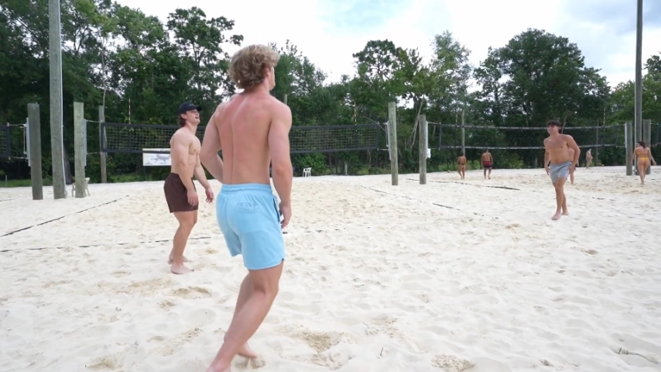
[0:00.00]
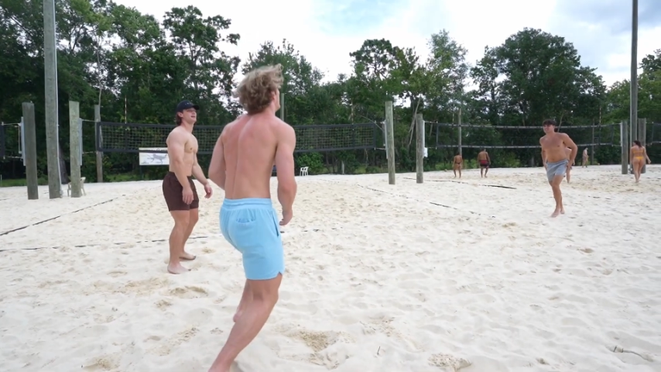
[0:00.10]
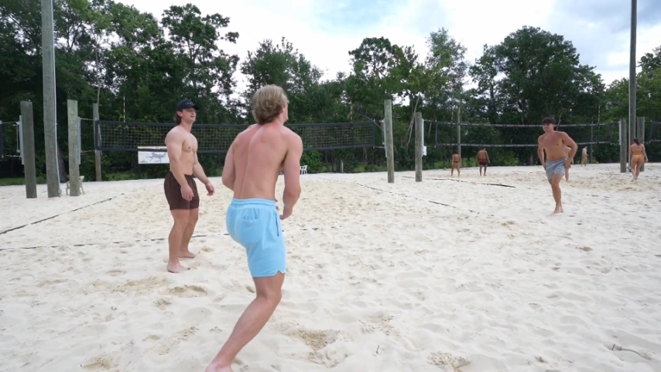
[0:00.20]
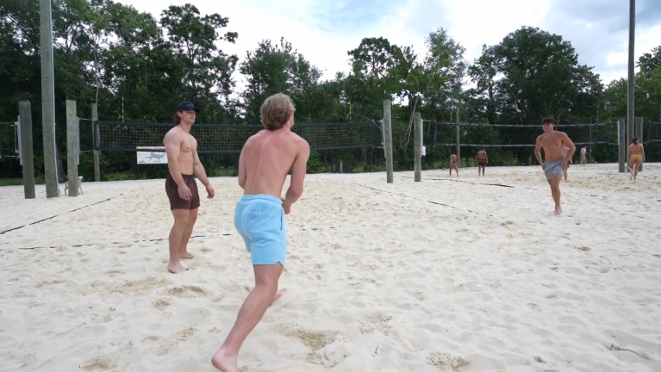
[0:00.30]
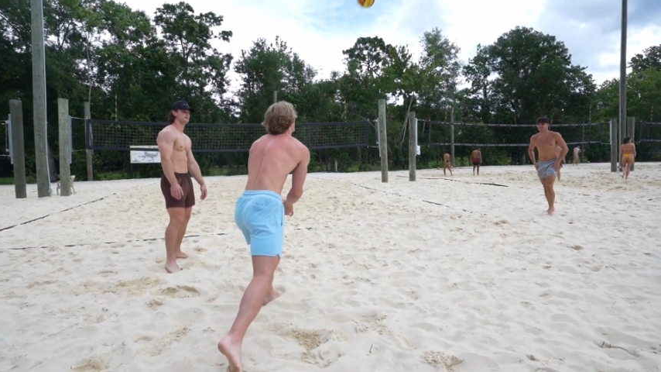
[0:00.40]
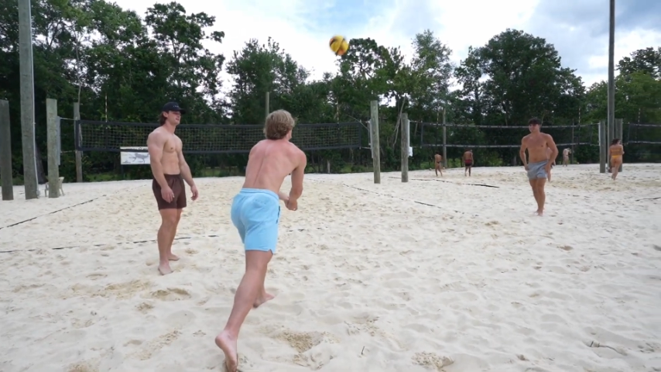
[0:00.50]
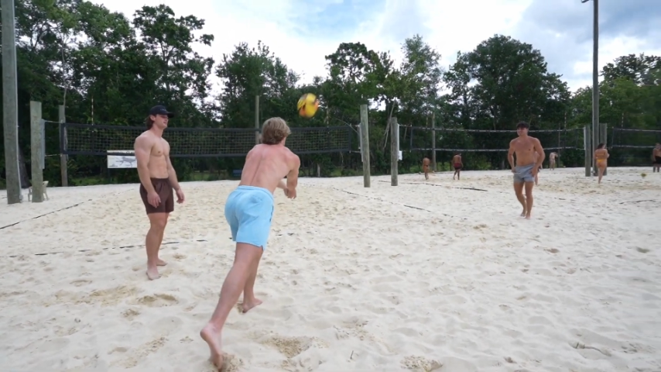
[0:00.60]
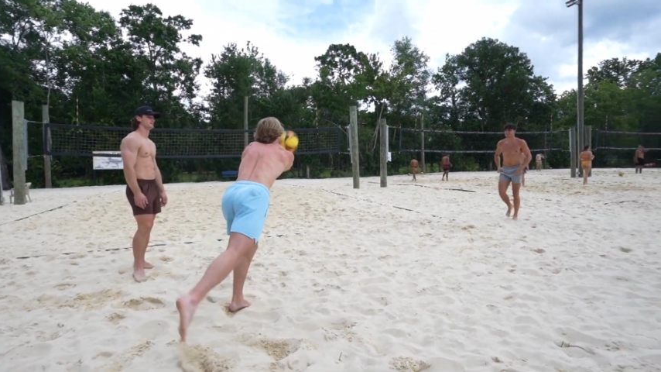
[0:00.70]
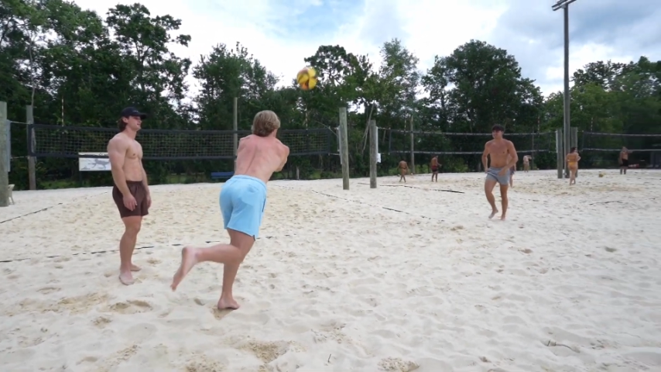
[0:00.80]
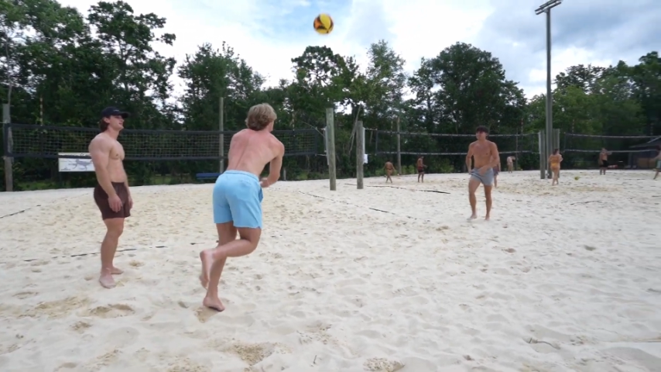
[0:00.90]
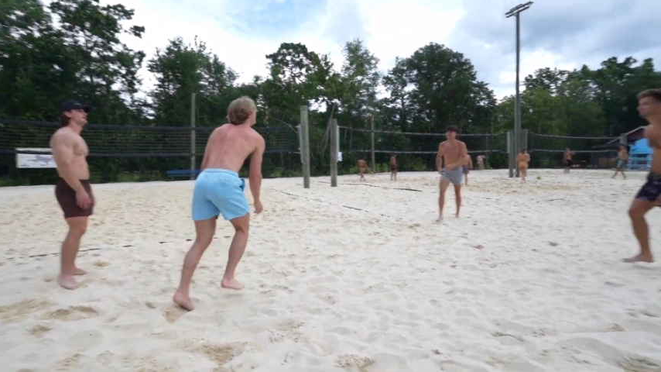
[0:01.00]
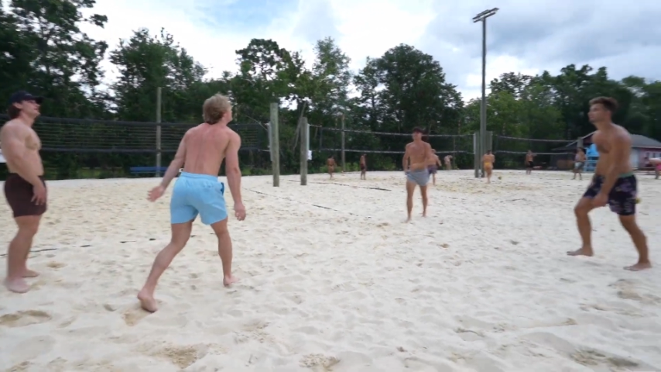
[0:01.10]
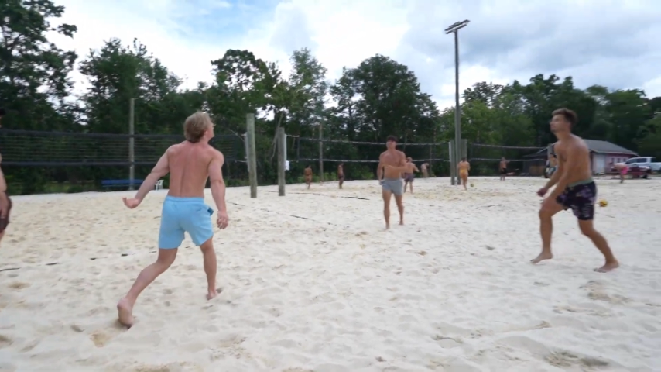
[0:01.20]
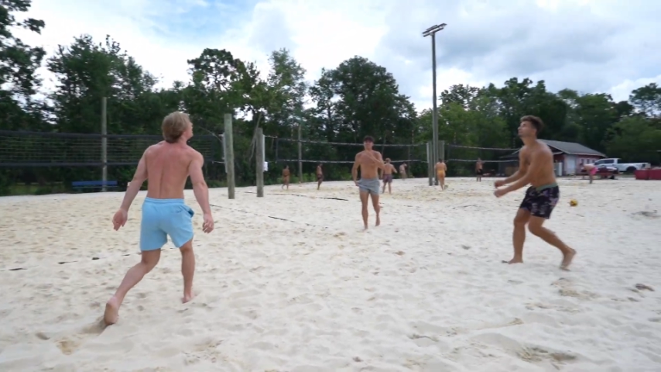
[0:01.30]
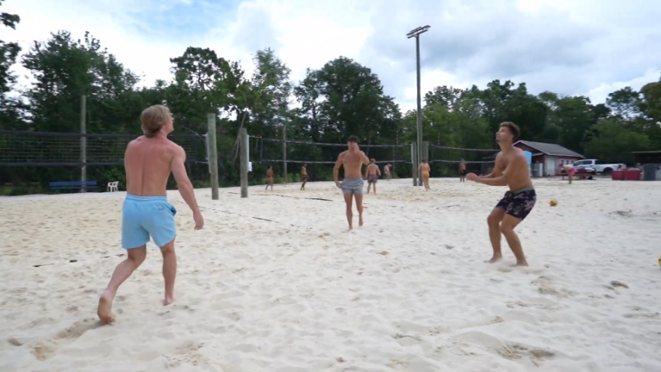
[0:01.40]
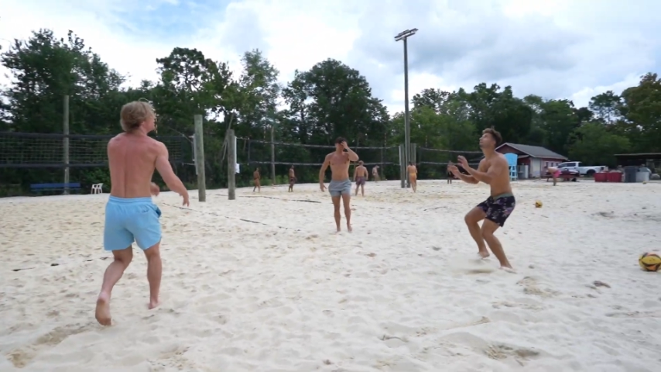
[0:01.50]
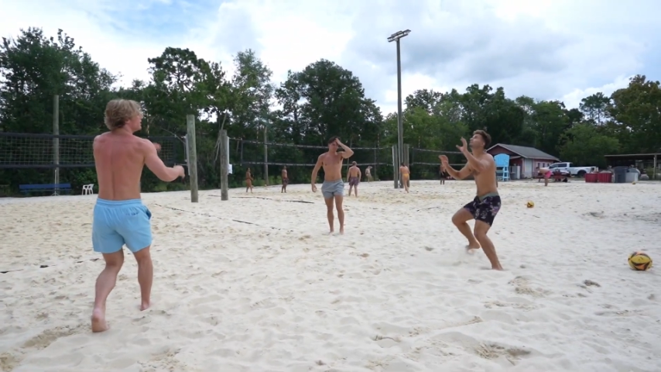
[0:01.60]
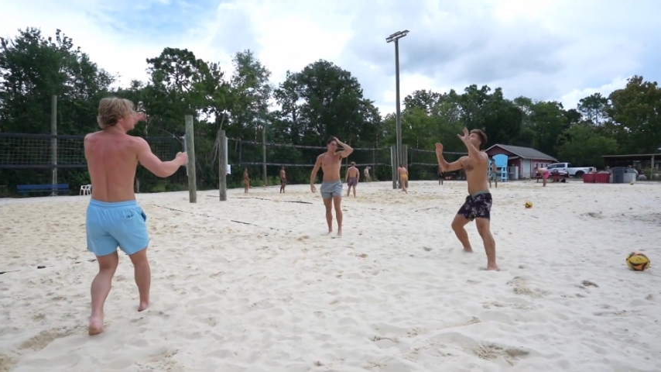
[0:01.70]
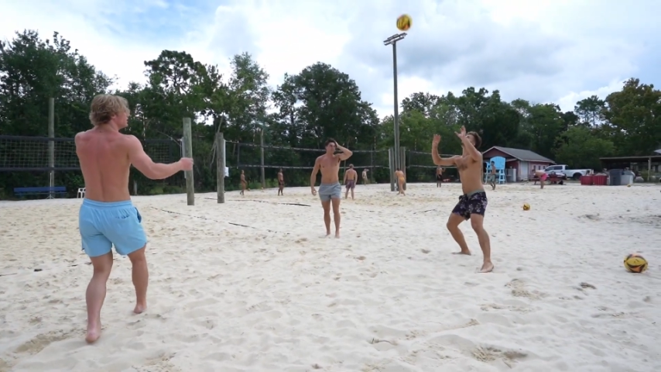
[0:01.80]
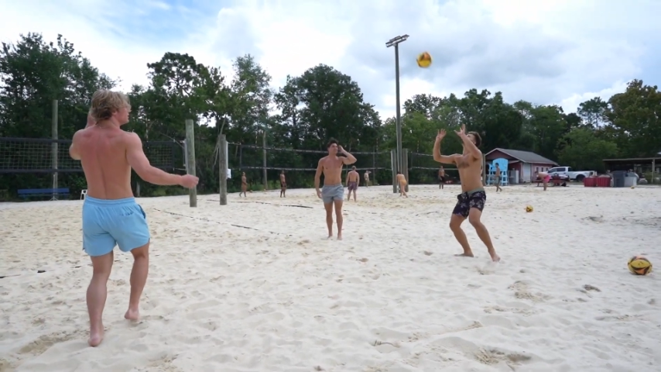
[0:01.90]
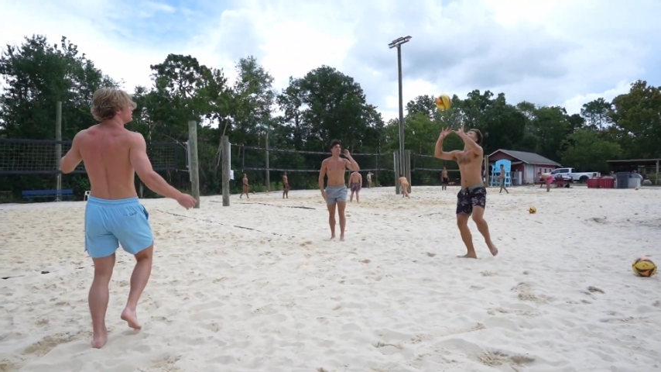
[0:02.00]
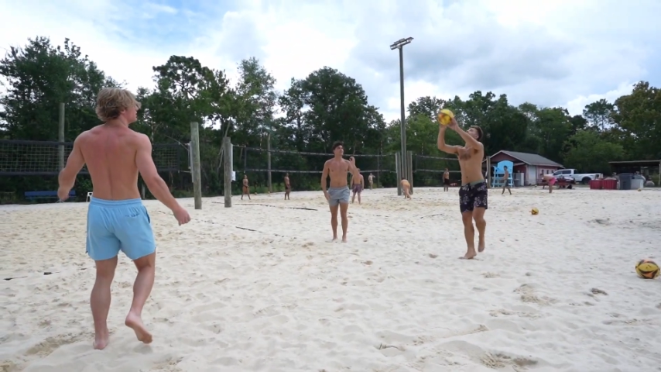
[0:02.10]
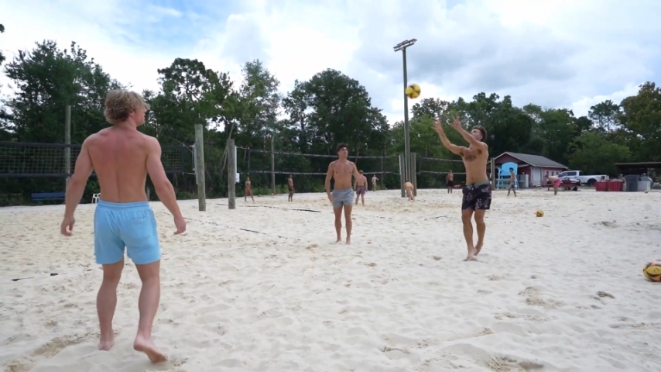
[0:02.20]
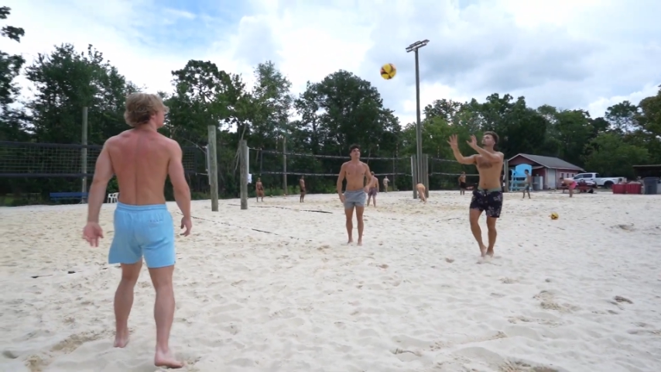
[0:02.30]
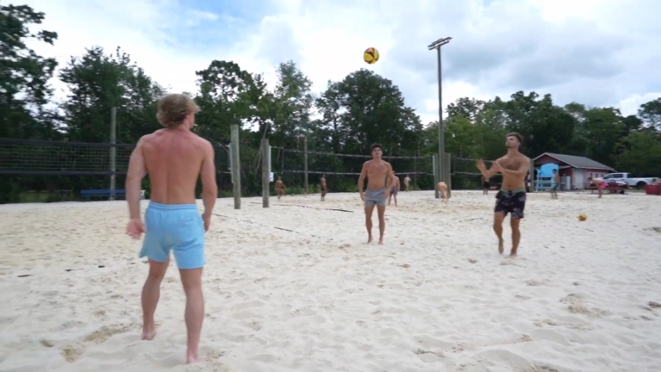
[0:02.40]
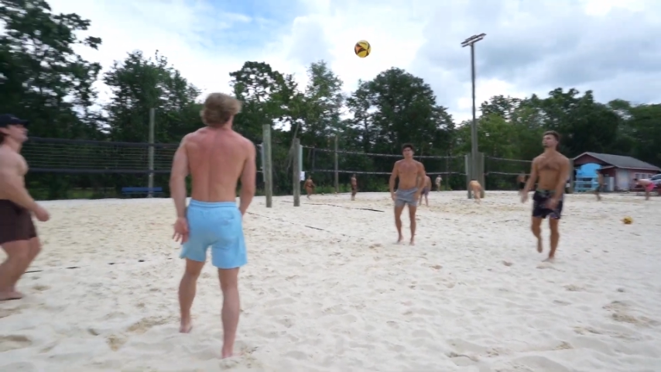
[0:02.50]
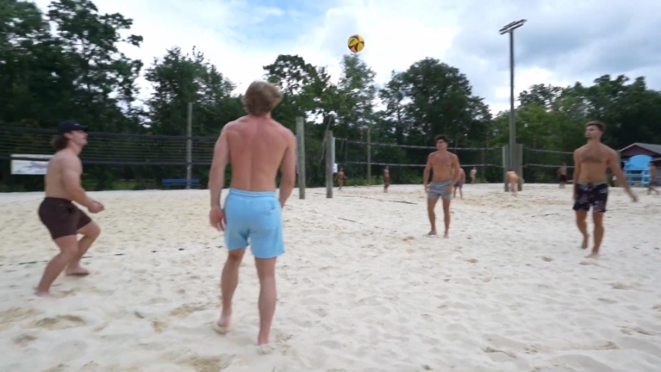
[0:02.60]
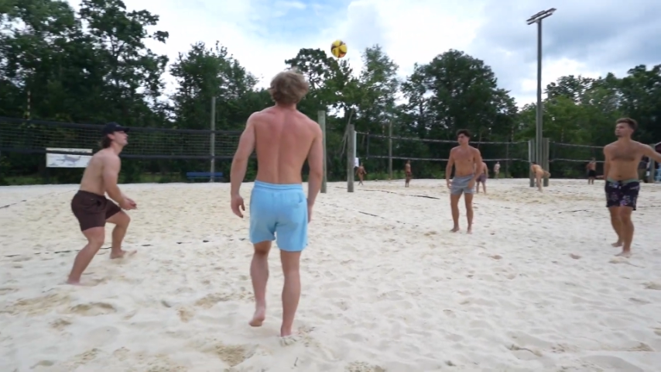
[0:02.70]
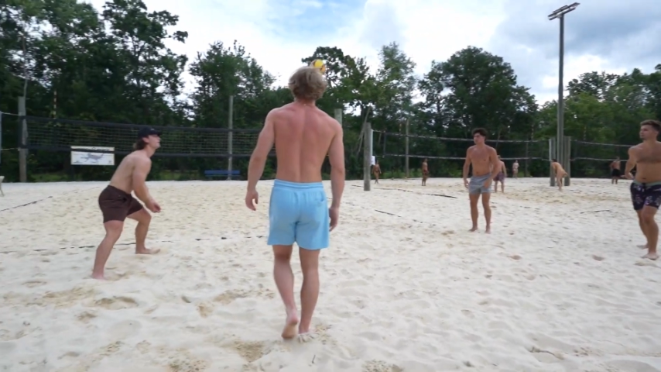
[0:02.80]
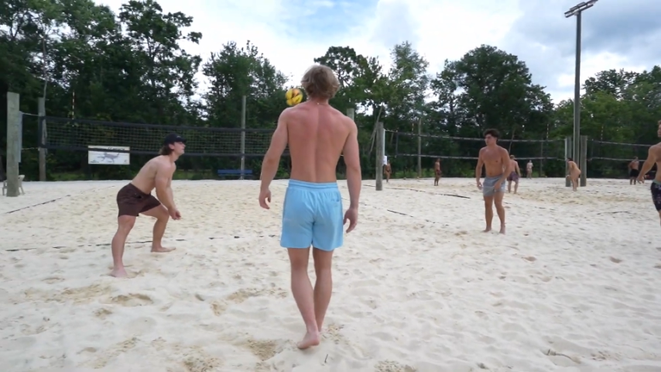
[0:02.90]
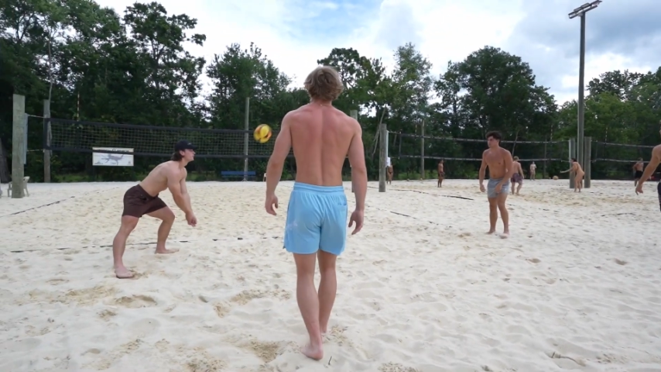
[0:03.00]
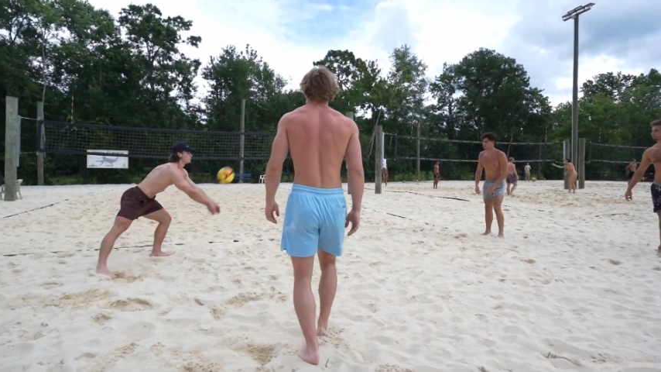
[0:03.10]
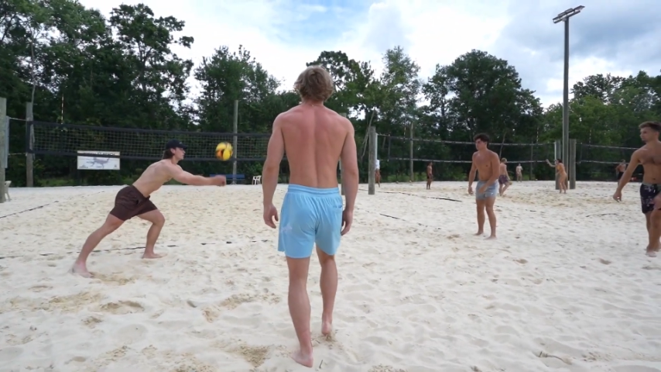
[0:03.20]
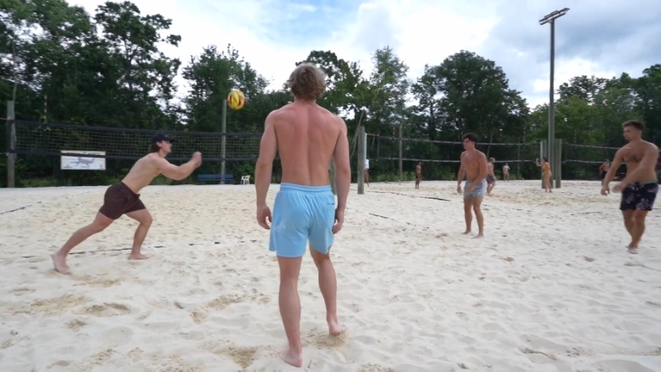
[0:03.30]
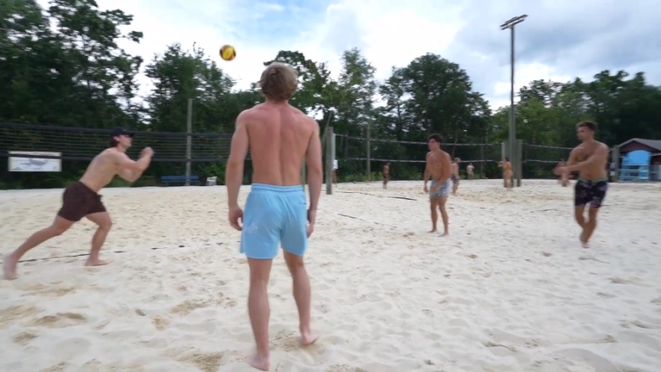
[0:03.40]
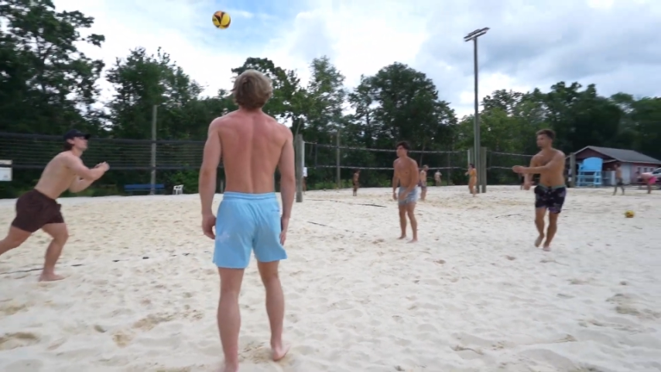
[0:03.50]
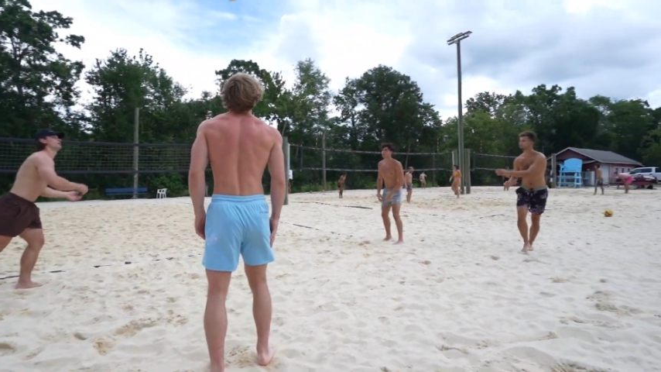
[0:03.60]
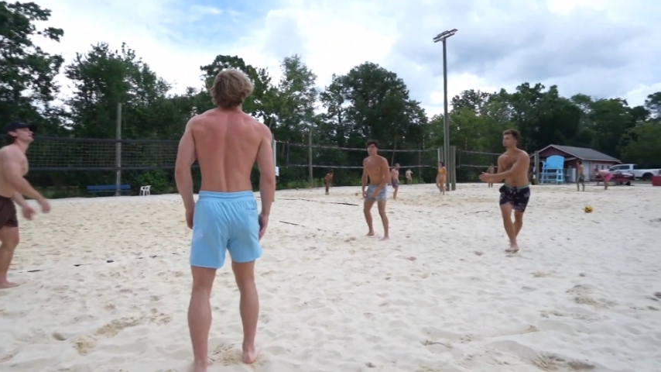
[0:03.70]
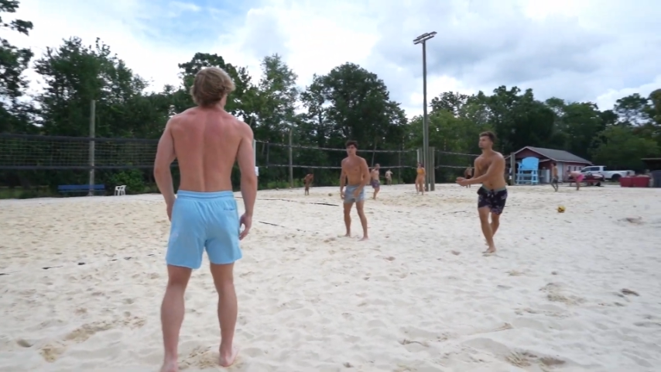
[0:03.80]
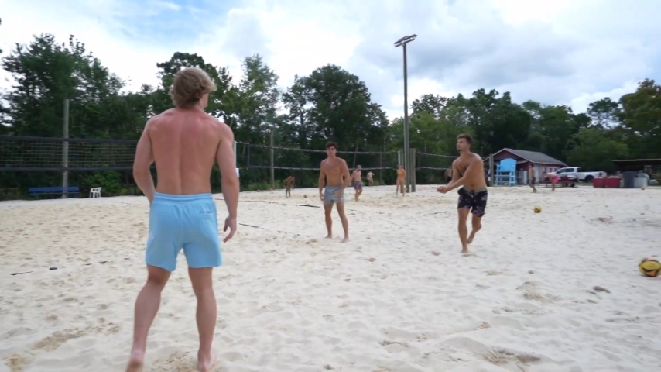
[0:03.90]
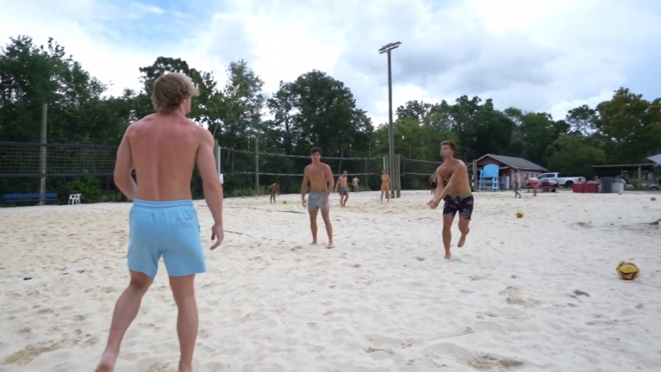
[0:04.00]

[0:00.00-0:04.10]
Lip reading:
No face is visible, so there are no lips to read.